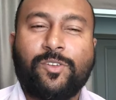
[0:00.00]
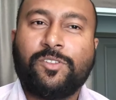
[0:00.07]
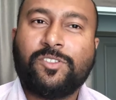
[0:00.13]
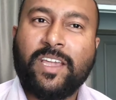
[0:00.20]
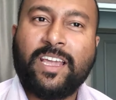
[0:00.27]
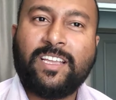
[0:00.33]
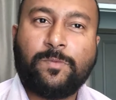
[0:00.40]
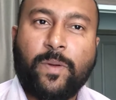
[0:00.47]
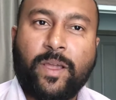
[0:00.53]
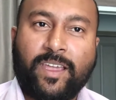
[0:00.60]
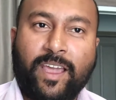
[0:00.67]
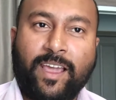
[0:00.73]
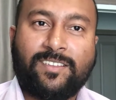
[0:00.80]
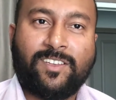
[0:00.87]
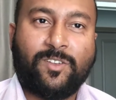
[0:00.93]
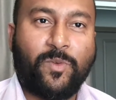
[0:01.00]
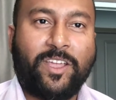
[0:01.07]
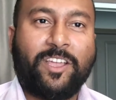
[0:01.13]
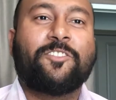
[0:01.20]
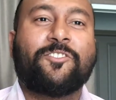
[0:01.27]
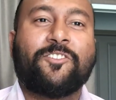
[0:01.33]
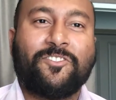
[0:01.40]
it's case by case and we
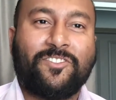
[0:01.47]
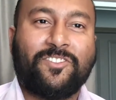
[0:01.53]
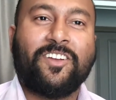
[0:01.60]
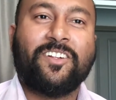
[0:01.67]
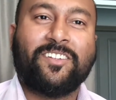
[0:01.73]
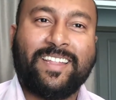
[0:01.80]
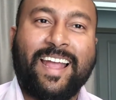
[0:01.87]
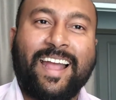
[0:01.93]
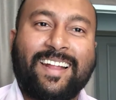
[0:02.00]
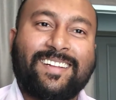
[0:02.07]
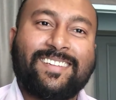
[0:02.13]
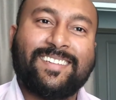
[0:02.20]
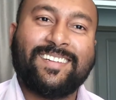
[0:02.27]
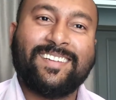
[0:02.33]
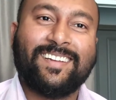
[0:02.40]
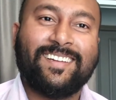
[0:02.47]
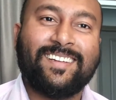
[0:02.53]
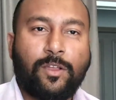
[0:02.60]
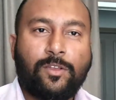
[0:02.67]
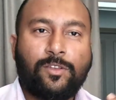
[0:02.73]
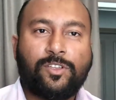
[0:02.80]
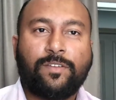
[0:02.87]
can consult that.
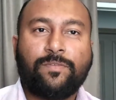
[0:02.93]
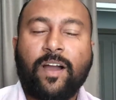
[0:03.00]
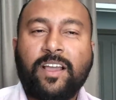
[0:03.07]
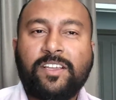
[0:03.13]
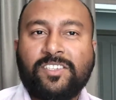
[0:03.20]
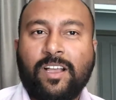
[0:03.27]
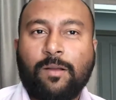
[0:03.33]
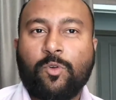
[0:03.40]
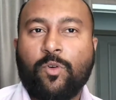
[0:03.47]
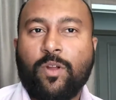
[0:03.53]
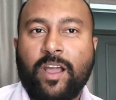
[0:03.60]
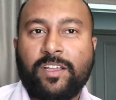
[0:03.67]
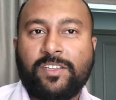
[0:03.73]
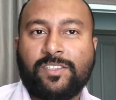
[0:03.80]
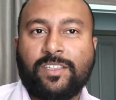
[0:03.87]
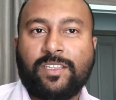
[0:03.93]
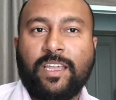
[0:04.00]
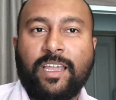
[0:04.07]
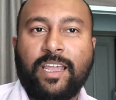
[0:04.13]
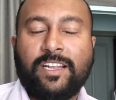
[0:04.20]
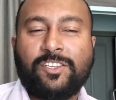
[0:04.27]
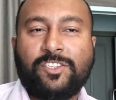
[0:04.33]
So if I summarize
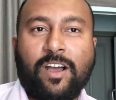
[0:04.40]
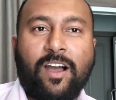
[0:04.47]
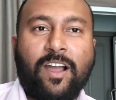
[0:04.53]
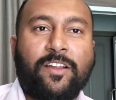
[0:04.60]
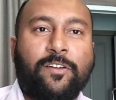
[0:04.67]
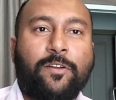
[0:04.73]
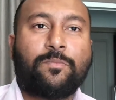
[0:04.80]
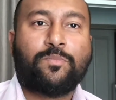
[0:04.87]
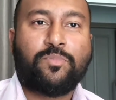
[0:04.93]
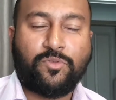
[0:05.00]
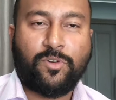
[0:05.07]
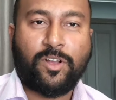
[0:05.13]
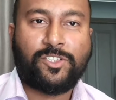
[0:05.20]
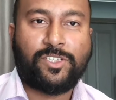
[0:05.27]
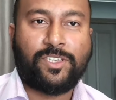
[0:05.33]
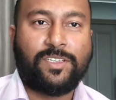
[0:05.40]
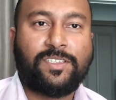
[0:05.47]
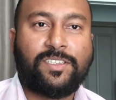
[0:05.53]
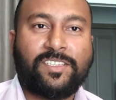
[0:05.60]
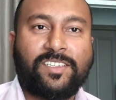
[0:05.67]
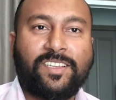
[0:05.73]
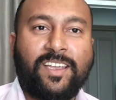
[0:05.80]
the entire
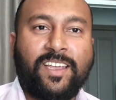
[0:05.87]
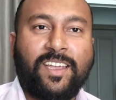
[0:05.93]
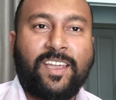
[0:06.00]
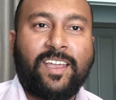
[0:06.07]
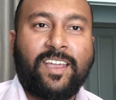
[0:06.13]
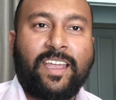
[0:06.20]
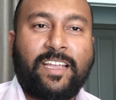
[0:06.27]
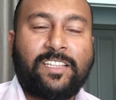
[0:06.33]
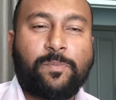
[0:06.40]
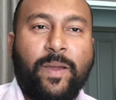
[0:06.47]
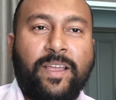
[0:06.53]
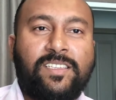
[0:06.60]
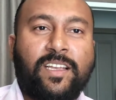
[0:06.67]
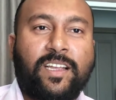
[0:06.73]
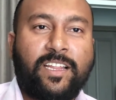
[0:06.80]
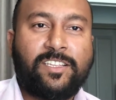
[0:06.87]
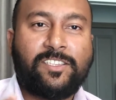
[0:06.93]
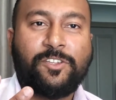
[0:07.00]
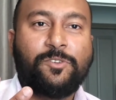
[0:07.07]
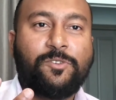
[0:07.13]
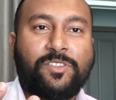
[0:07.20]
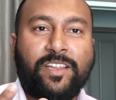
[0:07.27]
process, it's basically
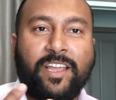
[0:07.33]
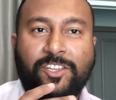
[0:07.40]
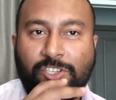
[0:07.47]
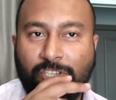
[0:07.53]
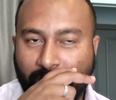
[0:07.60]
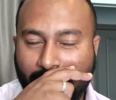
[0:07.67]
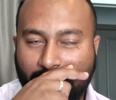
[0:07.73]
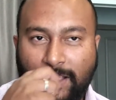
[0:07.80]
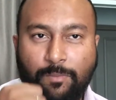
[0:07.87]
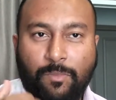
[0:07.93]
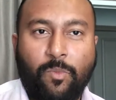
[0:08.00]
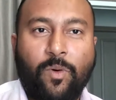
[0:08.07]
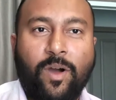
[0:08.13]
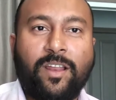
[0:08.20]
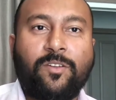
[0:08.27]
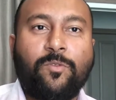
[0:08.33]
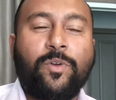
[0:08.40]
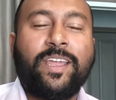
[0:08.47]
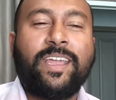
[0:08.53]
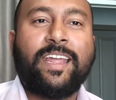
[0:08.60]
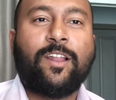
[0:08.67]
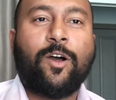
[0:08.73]
2 stages. Number 1, we
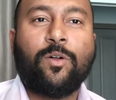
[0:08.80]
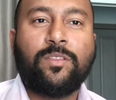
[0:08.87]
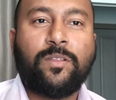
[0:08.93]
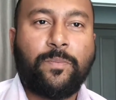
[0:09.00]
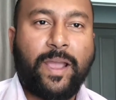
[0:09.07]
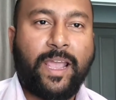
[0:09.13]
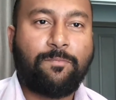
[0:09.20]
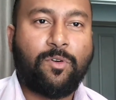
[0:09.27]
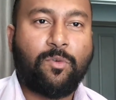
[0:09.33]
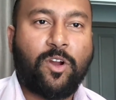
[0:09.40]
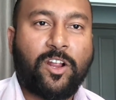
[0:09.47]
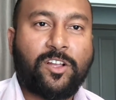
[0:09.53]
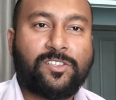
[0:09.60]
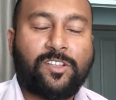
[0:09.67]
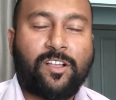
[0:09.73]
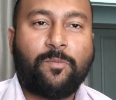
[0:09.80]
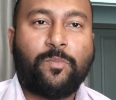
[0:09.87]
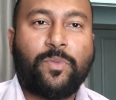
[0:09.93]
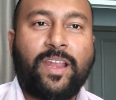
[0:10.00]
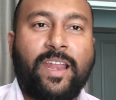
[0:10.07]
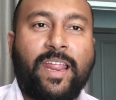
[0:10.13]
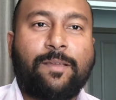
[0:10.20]
get all the paperwork,
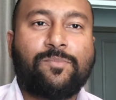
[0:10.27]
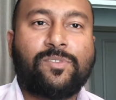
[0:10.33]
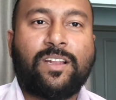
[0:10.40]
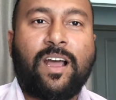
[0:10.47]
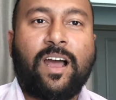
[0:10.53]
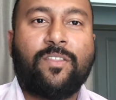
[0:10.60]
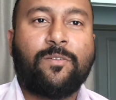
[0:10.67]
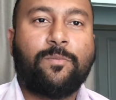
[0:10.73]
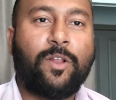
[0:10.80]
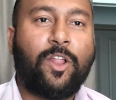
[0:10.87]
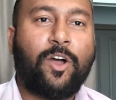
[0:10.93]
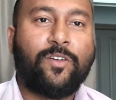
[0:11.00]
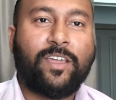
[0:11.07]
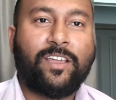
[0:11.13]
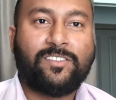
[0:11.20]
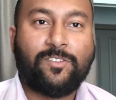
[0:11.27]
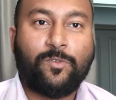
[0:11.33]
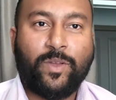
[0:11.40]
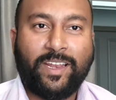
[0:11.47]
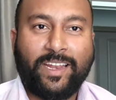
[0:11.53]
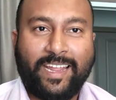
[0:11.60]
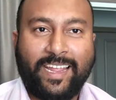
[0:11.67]
company names and other belongings that
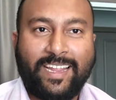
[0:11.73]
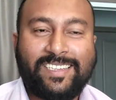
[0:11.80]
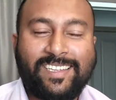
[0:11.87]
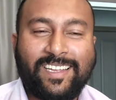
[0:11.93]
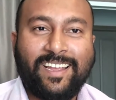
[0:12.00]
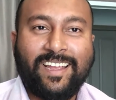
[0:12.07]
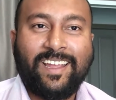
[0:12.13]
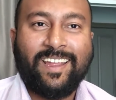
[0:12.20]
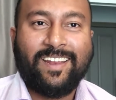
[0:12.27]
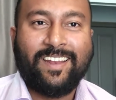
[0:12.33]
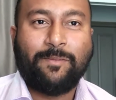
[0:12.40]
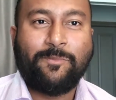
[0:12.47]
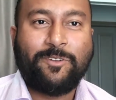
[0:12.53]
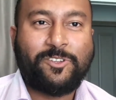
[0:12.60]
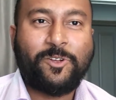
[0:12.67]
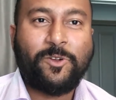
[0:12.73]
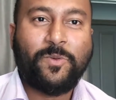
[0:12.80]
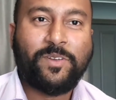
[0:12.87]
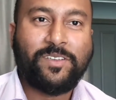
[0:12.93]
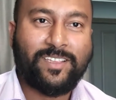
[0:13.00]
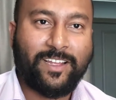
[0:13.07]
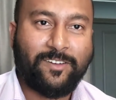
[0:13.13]
we need. Number 2
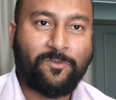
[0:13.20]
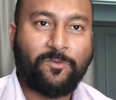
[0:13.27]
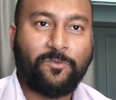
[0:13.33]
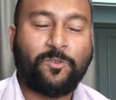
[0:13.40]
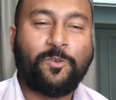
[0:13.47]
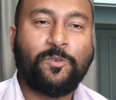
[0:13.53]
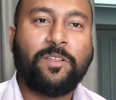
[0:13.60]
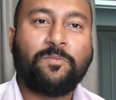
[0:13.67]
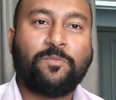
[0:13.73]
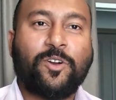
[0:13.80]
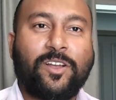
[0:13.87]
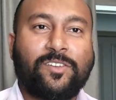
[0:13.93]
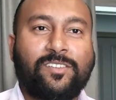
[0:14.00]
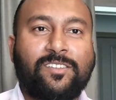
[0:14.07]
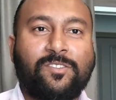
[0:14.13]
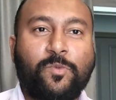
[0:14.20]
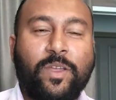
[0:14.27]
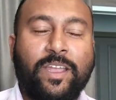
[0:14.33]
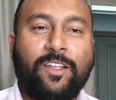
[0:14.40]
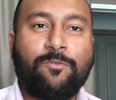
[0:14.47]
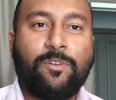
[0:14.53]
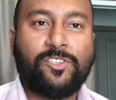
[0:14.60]
is that through the process,
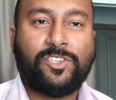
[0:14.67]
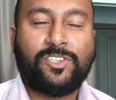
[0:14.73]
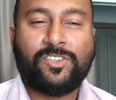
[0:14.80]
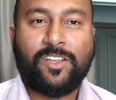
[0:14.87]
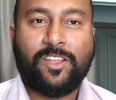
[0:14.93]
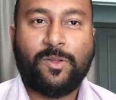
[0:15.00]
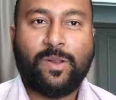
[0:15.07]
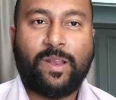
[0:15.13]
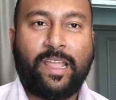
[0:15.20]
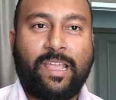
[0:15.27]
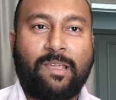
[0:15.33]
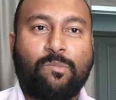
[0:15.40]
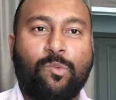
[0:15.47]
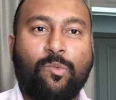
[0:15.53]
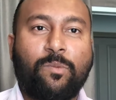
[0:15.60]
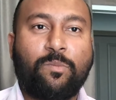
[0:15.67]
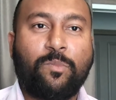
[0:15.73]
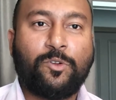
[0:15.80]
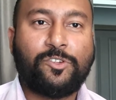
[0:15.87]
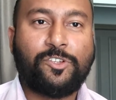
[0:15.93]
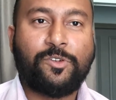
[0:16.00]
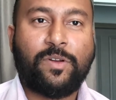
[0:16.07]
we register your name, we
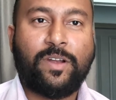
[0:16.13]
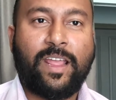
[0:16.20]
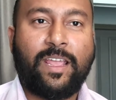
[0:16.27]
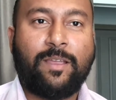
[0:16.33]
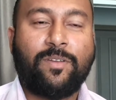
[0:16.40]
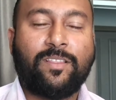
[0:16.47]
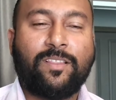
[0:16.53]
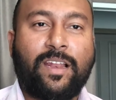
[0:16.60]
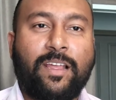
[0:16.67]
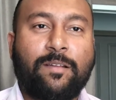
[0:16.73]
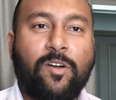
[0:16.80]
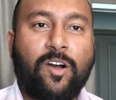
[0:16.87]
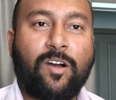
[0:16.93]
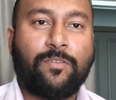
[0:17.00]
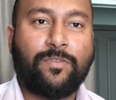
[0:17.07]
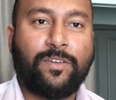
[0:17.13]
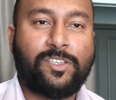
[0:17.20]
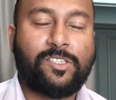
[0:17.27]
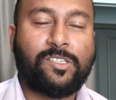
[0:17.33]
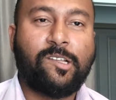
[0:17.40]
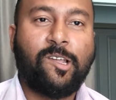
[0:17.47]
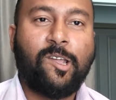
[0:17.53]
put your name in the labor
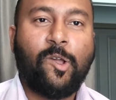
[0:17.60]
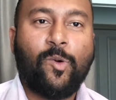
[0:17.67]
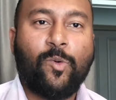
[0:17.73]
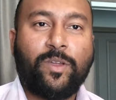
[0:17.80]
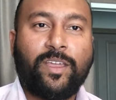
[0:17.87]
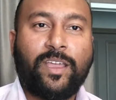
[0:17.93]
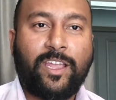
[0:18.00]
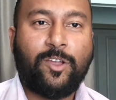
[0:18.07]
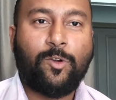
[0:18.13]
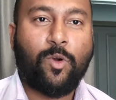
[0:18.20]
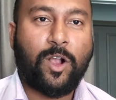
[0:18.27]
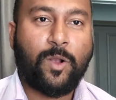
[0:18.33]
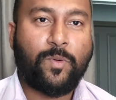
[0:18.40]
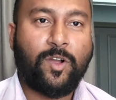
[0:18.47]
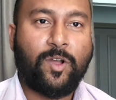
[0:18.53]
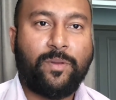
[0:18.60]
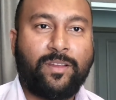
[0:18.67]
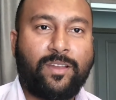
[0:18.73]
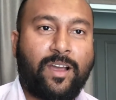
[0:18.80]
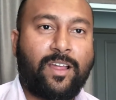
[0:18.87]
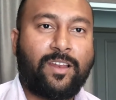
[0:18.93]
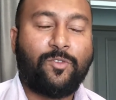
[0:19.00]
office, we get your work permit
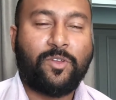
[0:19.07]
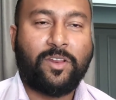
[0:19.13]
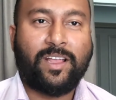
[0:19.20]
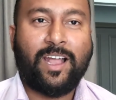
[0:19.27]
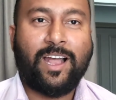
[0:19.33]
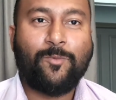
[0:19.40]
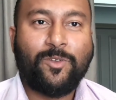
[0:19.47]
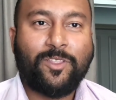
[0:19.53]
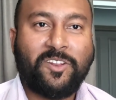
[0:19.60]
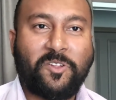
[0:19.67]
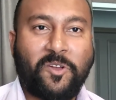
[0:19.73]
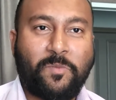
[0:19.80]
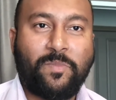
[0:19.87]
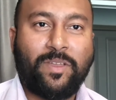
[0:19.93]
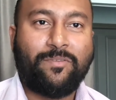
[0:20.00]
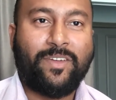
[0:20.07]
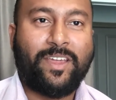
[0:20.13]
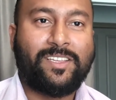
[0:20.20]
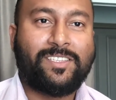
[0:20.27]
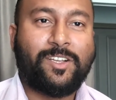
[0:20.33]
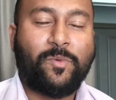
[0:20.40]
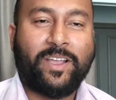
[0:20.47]
done, you can come with a non-B
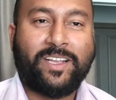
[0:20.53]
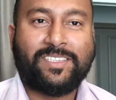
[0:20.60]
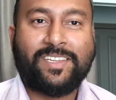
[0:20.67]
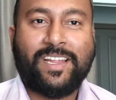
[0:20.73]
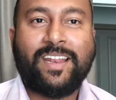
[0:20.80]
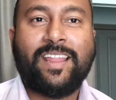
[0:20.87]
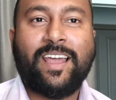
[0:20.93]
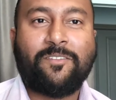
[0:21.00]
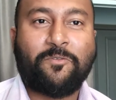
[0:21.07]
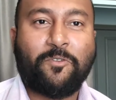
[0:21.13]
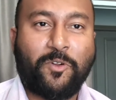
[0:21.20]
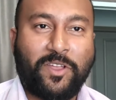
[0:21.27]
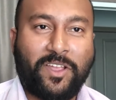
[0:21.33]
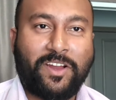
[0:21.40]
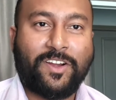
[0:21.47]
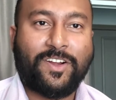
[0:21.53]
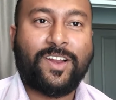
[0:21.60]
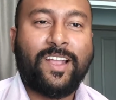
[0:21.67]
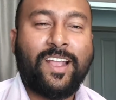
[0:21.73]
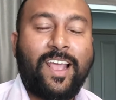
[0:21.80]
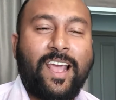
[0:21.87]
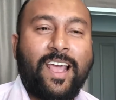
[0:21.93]
visa, we extend that for a year.
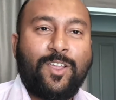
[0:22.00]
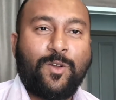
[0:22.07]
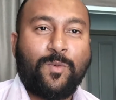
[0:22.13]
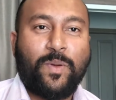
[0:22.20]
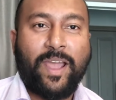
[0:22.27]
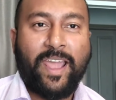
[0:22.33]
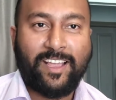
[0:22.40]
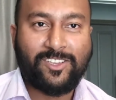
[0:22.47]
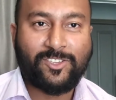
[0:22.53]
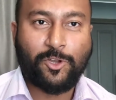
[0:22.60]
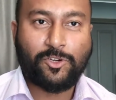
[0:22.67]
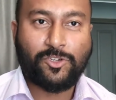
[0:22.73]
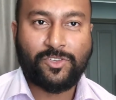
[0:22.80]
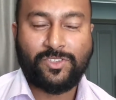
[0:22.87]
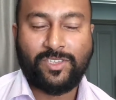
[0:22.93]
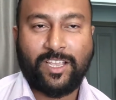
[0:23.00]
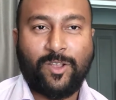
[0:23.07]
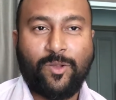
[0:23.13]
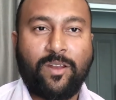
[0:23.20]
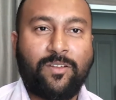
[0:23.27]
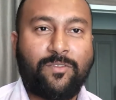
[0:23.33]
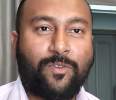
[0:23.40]
You're paying social
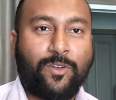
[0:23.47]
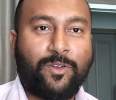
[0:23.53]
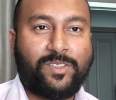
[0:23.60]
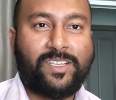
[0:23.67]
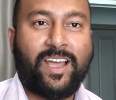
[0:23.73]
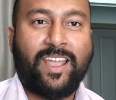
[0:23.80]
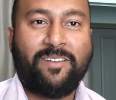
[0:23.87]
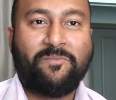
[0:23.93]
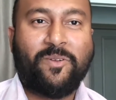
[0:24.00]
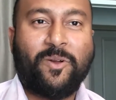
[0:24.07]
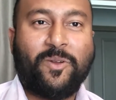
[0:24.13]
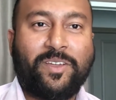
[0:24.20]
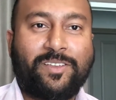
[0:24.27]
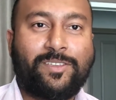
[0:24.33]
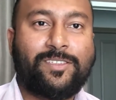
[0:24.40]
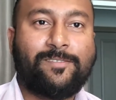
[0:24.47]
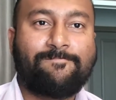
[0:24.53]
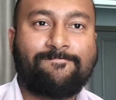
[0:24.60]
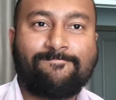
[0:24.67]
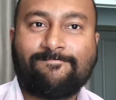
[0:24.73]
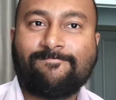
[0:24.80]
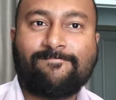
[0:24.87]
security for your Thai employees,
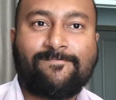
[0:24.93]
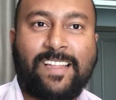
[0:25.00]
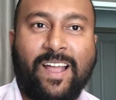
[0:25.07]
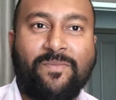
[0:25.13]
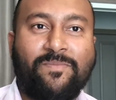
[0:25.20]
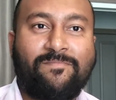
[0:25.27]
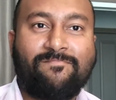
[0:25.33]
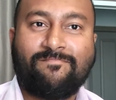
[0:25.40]
and